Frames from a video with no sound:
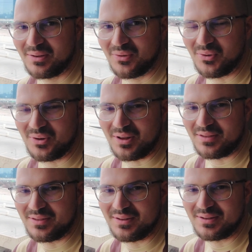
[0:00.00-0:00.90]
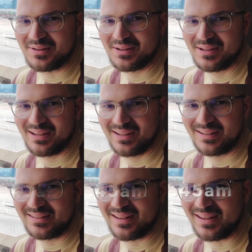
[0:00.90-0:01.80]
on our third
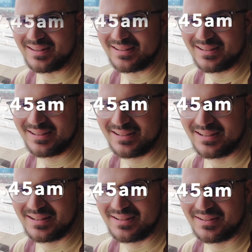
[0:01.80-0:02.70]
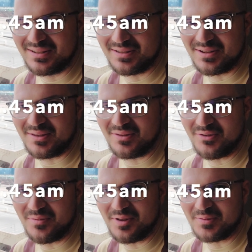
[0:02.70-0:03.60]
day. Just in the
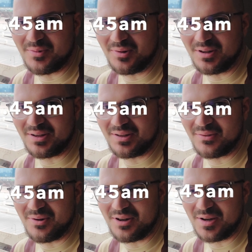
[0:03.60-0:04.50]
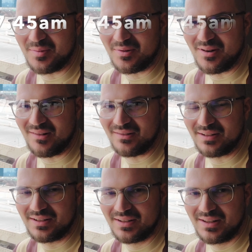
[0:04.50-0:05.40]
room this morning, woke up around
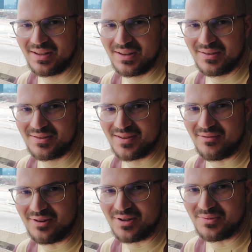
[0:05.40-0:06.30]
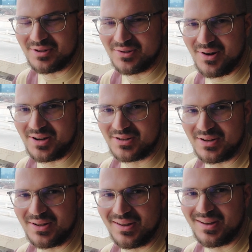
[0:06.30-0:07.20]
seven-ish. We crashed at
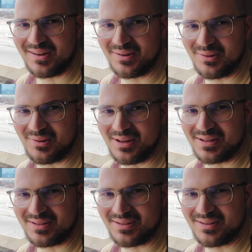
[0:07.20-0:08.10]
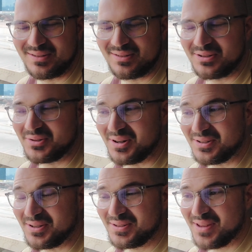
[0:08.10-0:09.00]
nine o'clock last night,
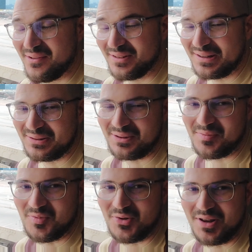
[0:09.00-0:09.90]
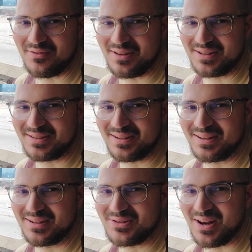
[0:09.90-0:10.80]
crashed at seven o'clock the previous
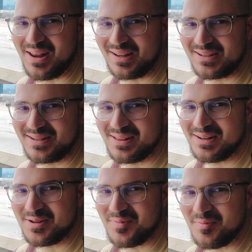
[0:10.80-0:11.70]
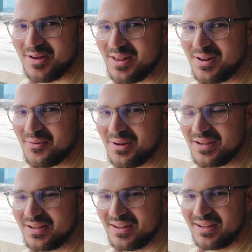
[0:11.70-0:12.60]
night. The jet lag is killing us, but by the end of the week,